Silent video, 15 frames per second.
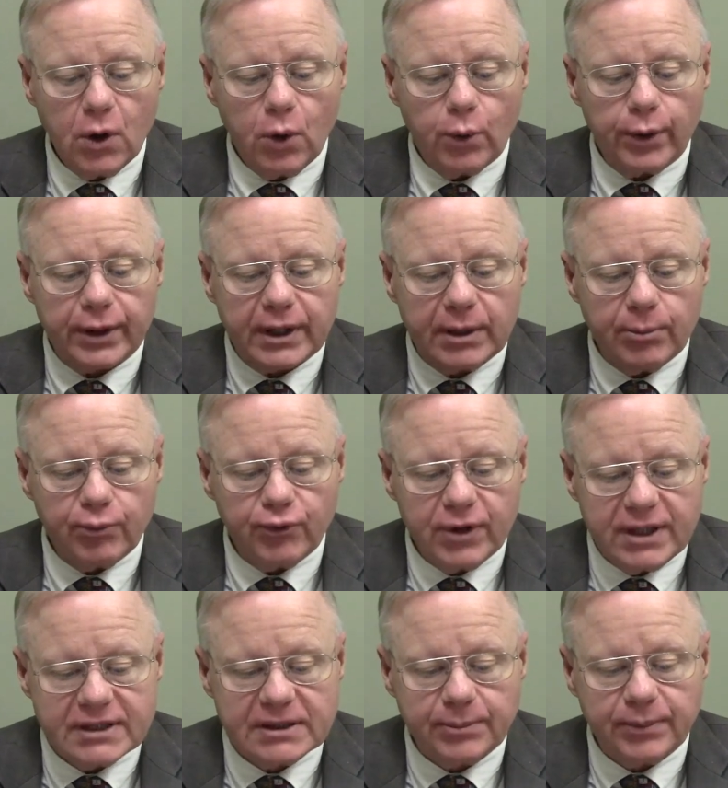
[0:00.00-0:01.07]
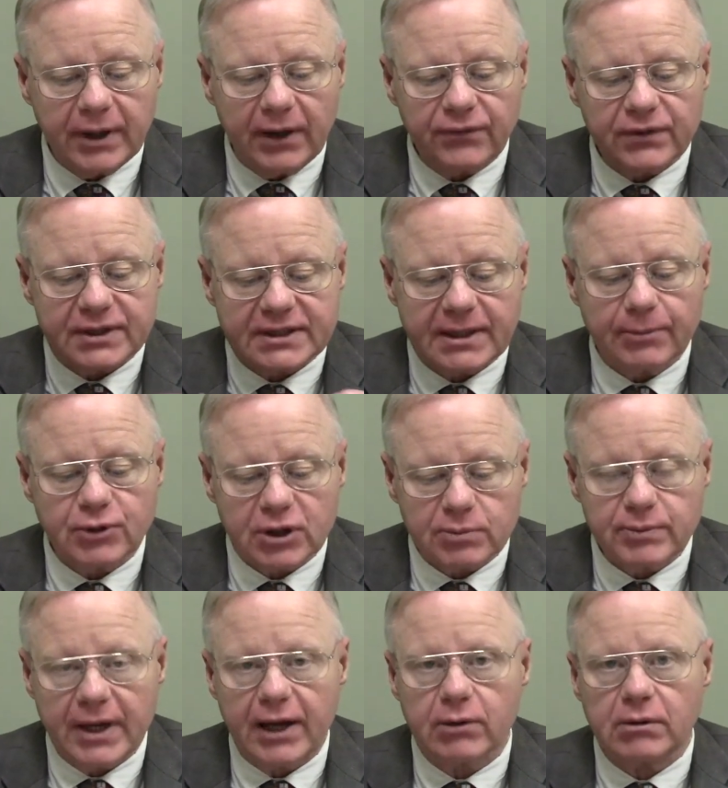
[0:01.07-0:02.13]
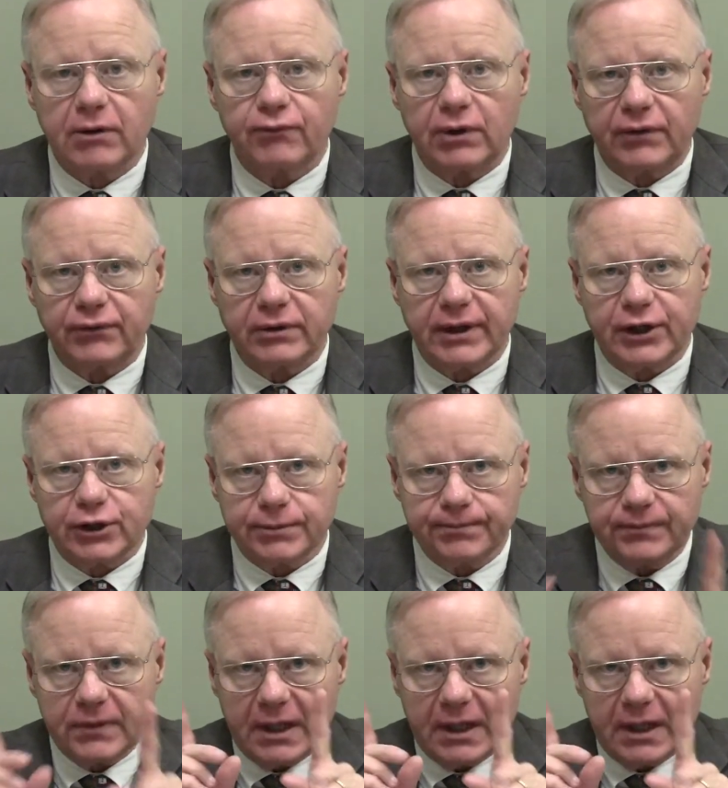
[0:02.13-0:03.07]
or caprice upon the subject matter of revelation.